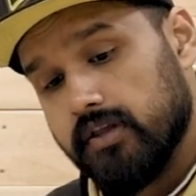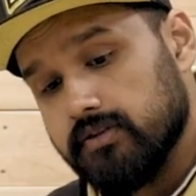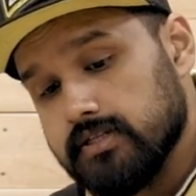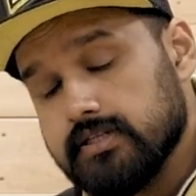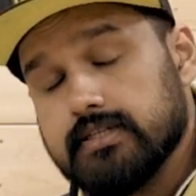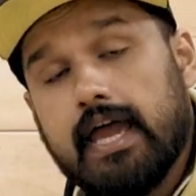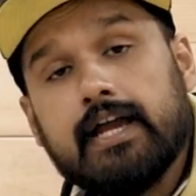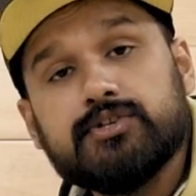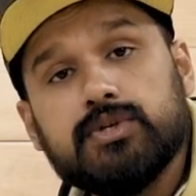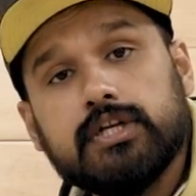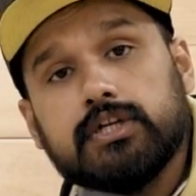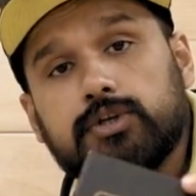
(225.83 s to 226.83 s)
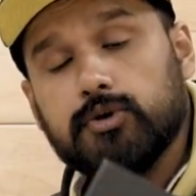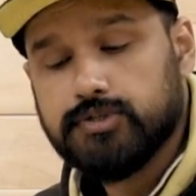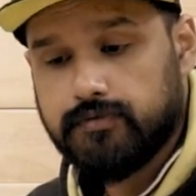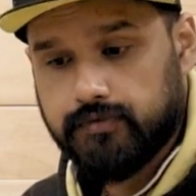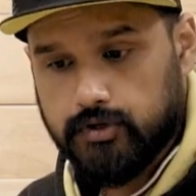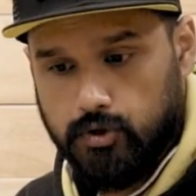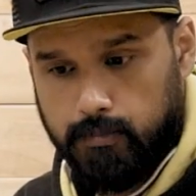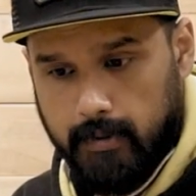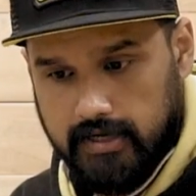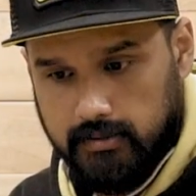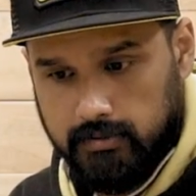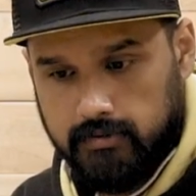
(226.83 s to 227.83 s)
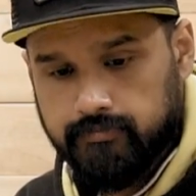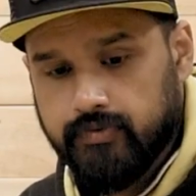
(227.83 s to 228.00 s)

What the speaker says: this is actually quick shifter compatible,